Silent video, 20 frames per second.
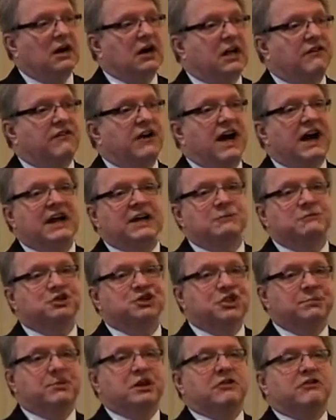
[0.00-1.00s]
If I am
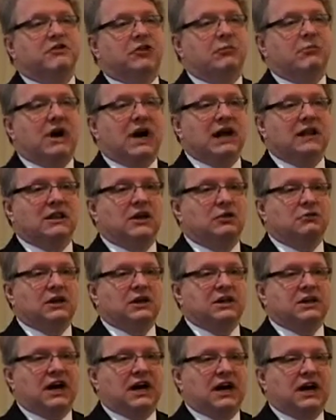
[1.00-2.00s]
shipping from my
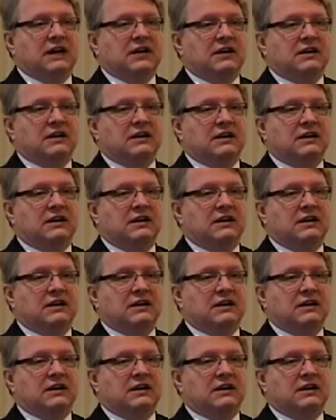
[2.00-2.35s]
loading dock,